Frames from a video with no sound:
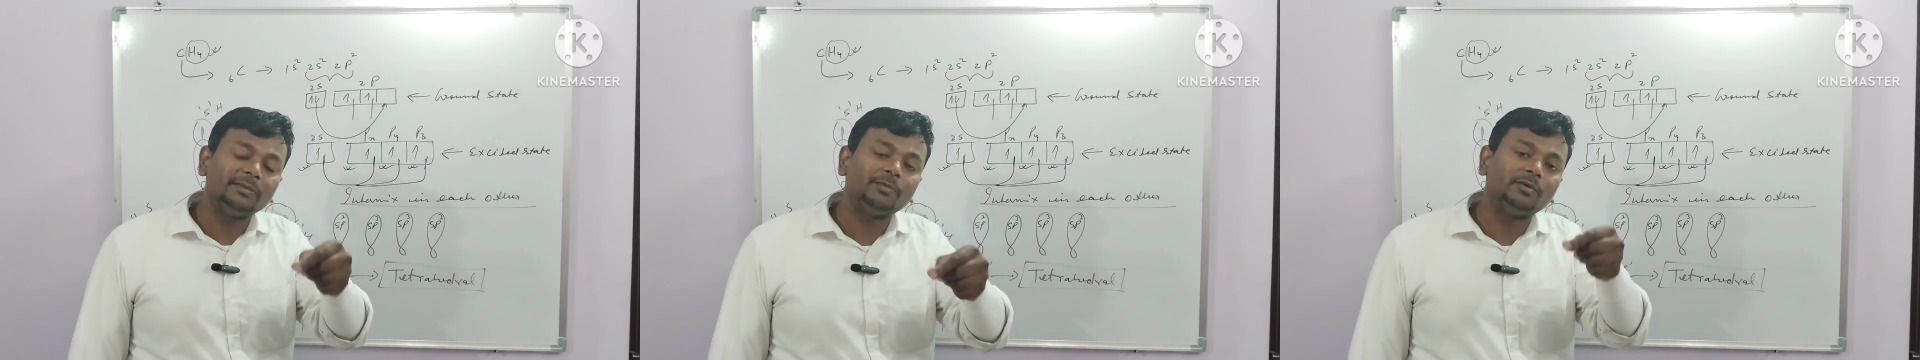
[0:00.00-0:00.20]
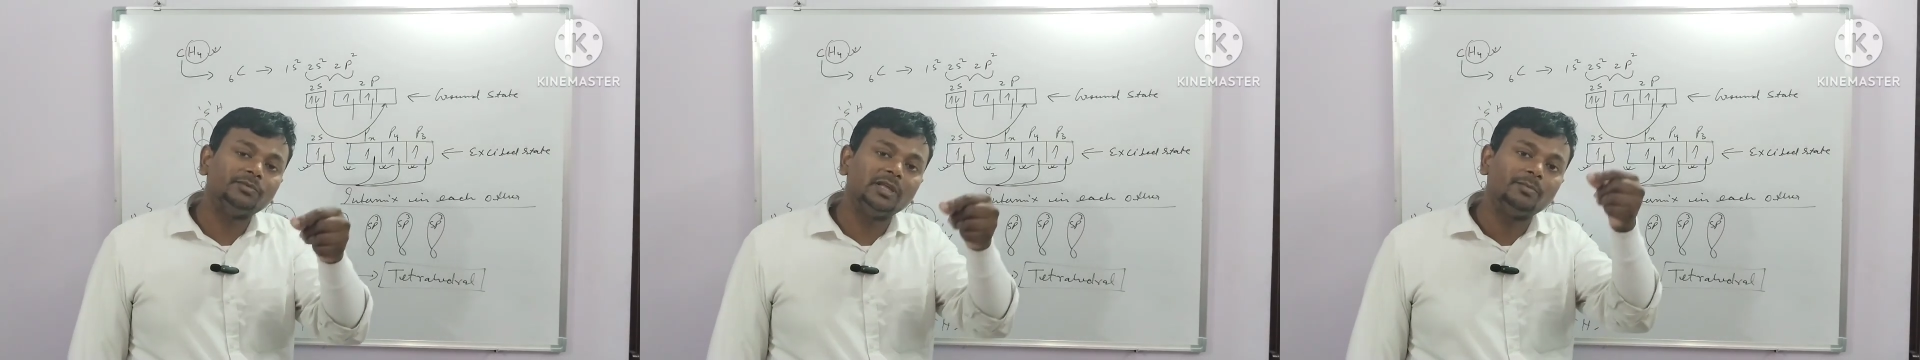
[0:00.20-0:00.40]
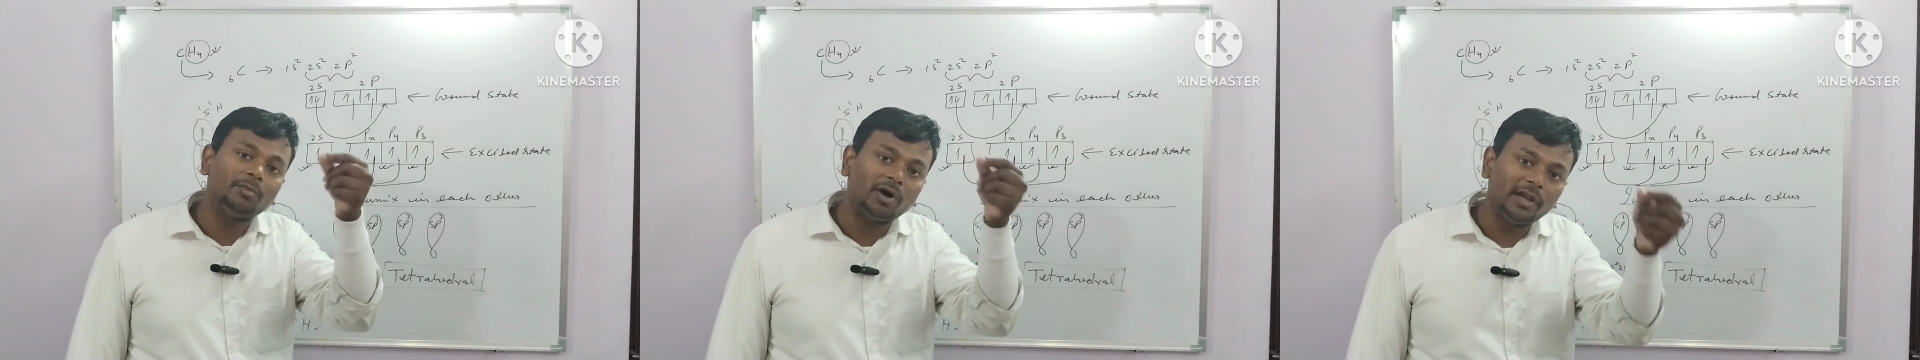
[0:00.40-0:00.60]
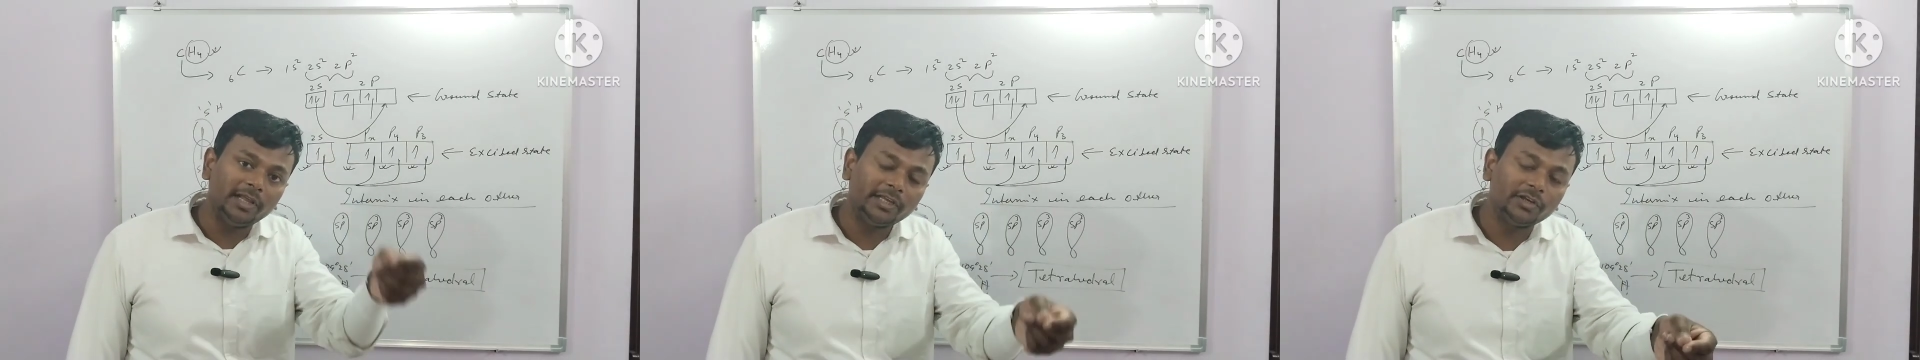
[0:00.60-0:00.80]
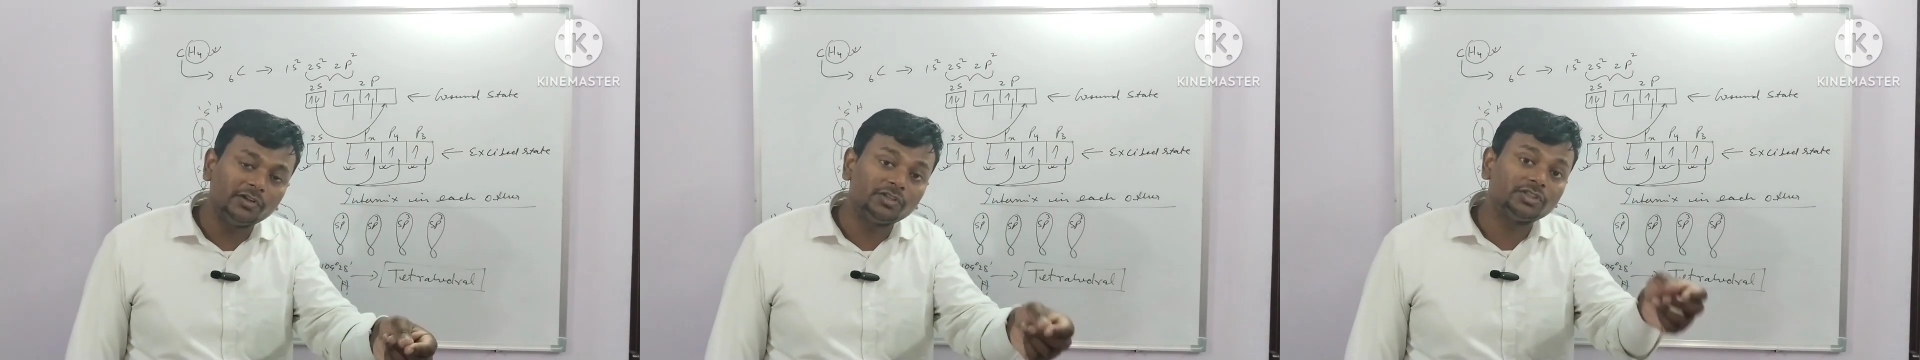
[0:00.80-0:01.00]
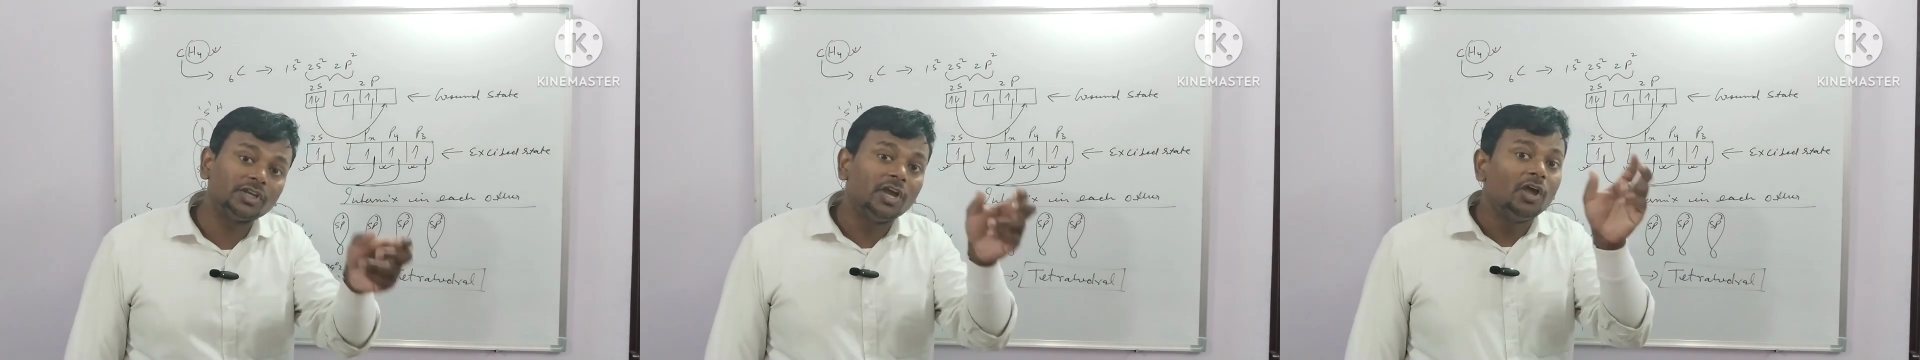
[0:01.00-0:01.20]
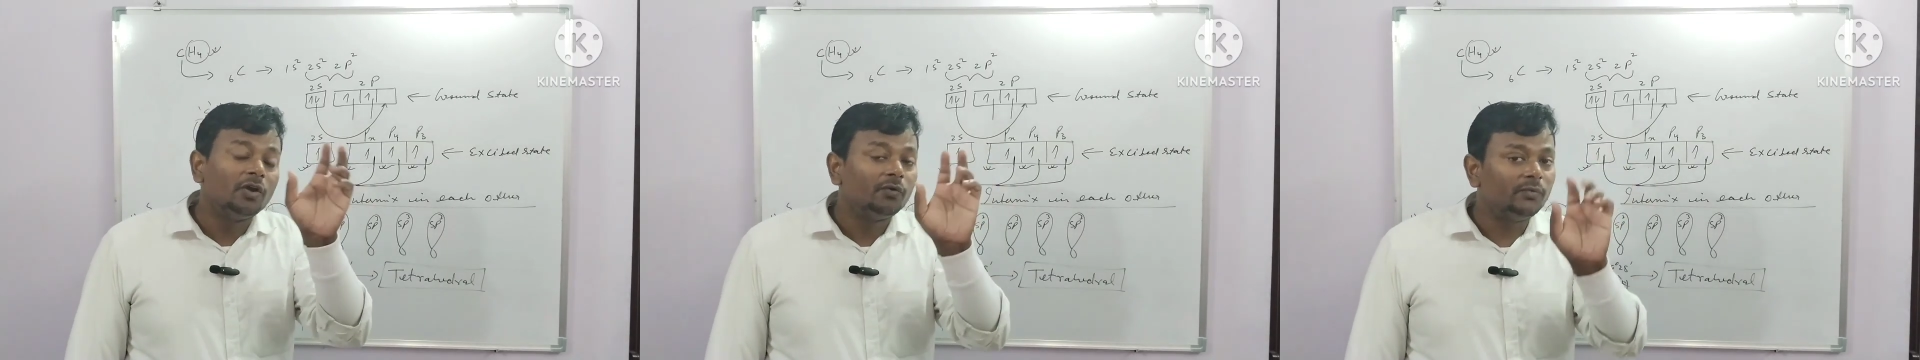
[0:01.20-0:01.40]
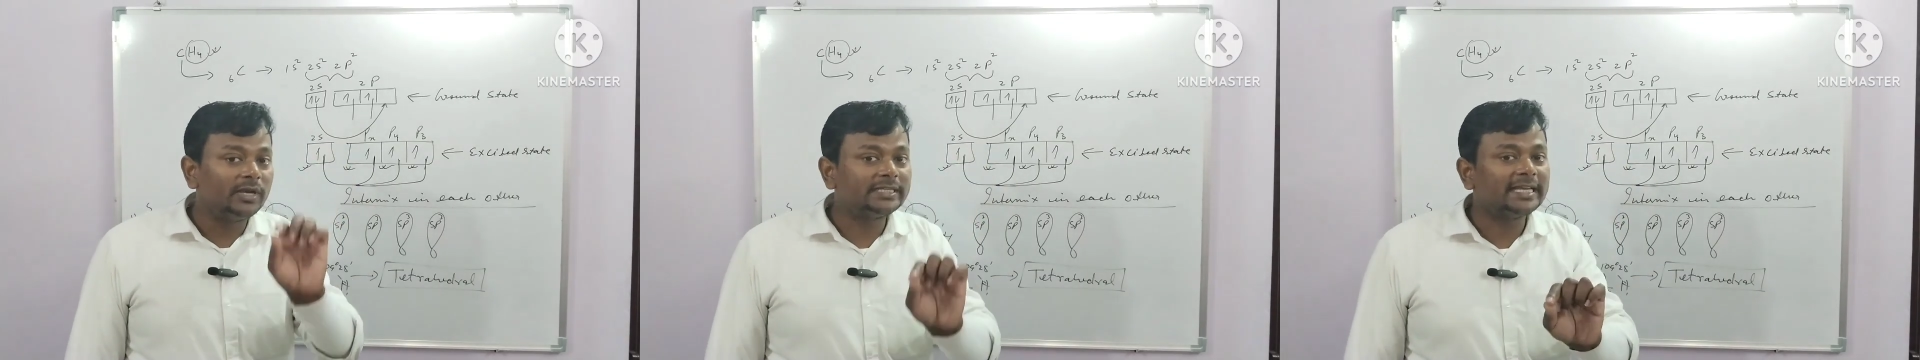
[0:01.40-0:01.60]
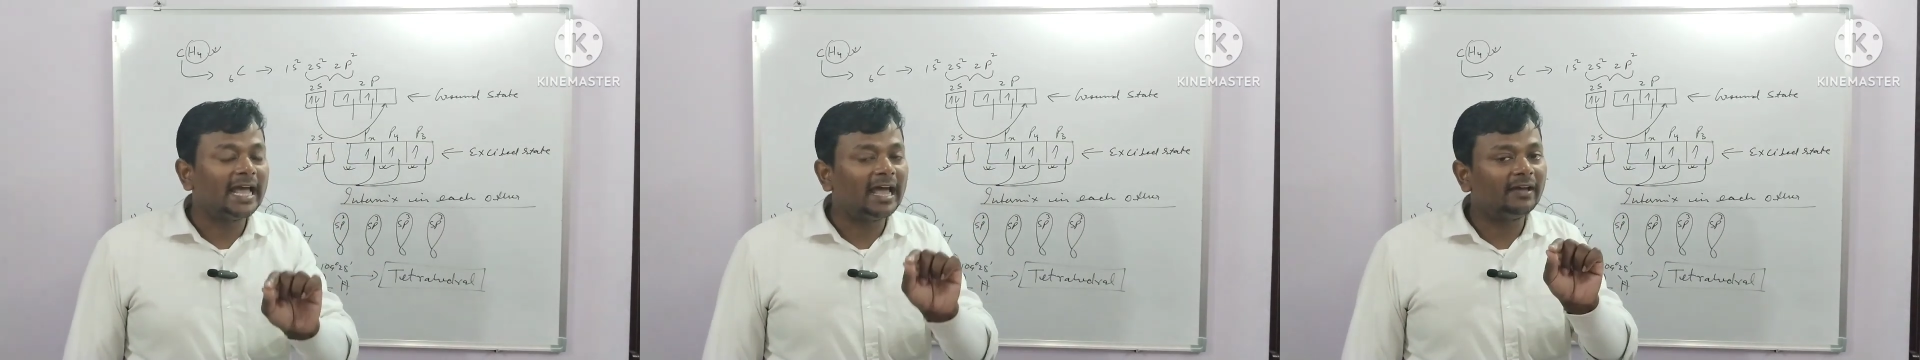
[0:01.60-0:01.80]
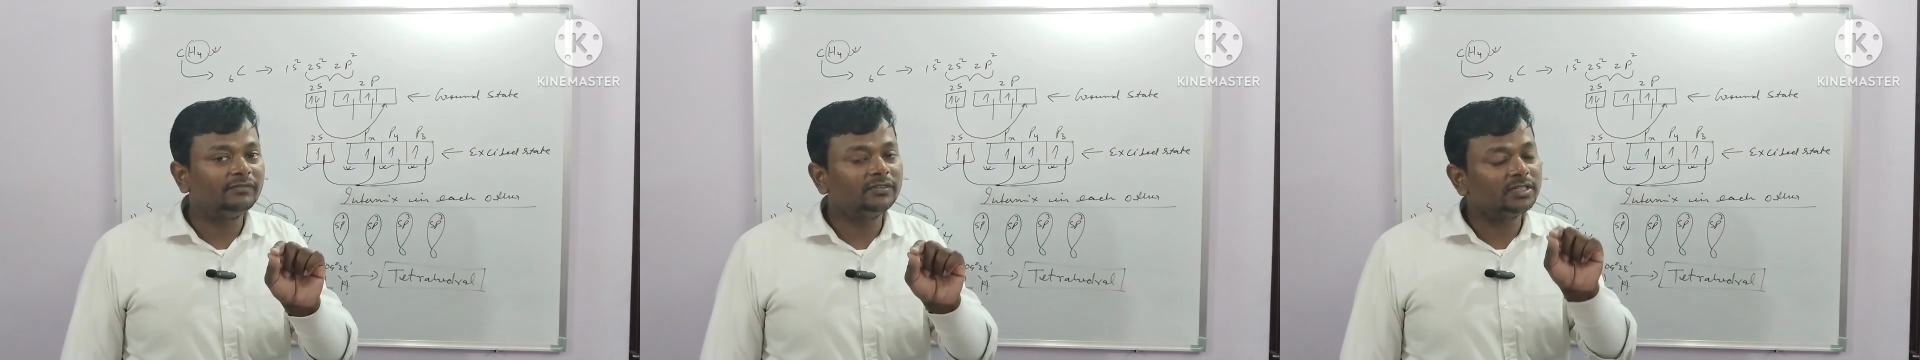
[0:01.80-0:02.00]
shape of the molecules which
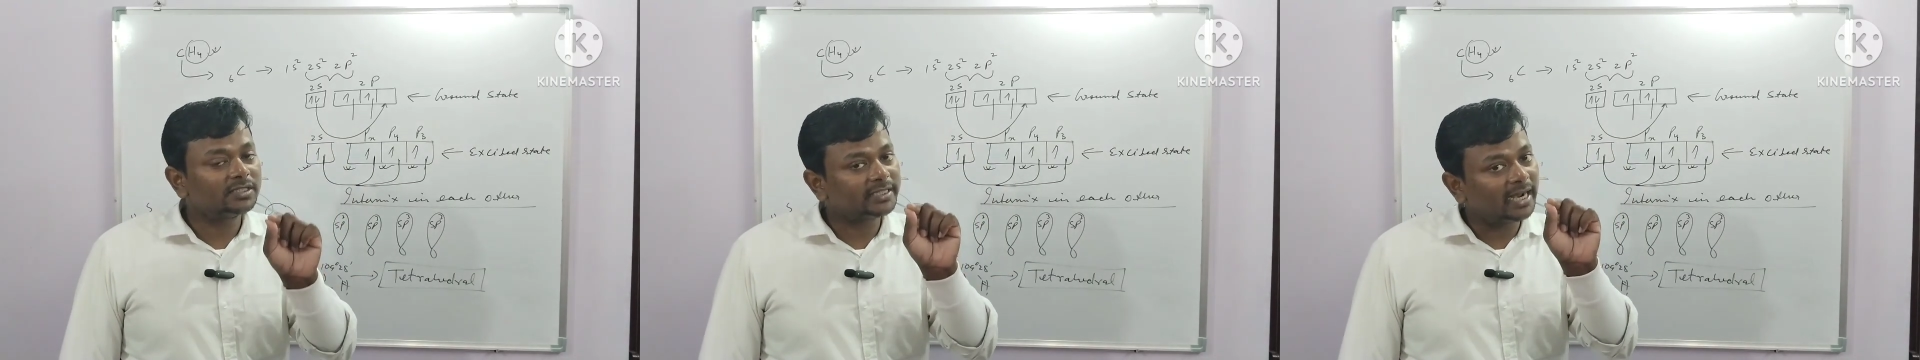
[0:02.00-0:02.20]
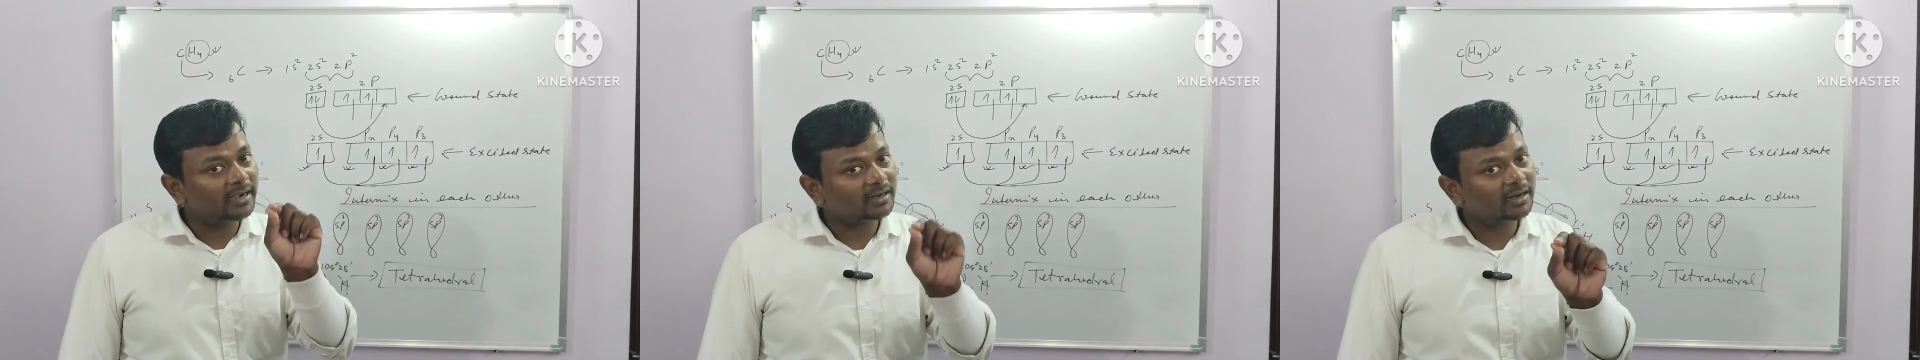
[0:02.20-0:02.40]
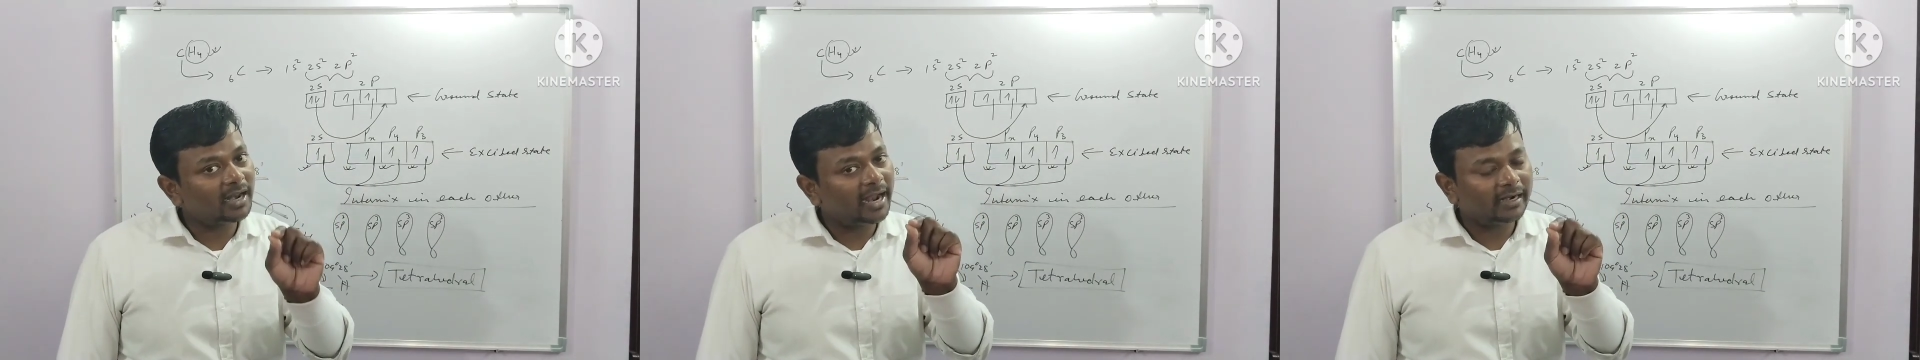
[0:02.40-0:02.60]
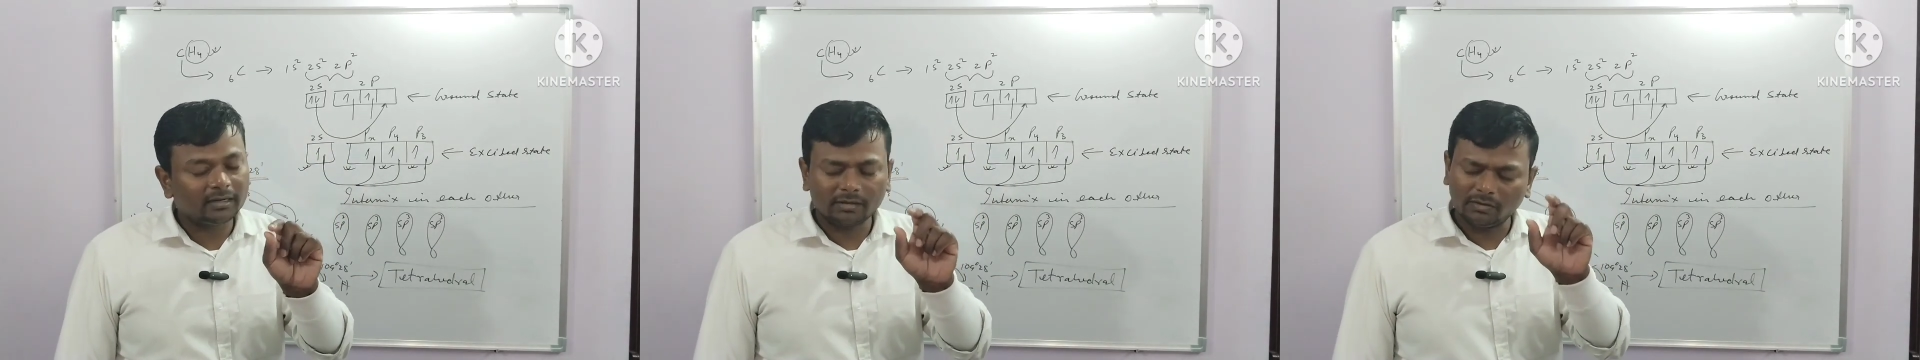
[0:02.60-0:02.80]
have the central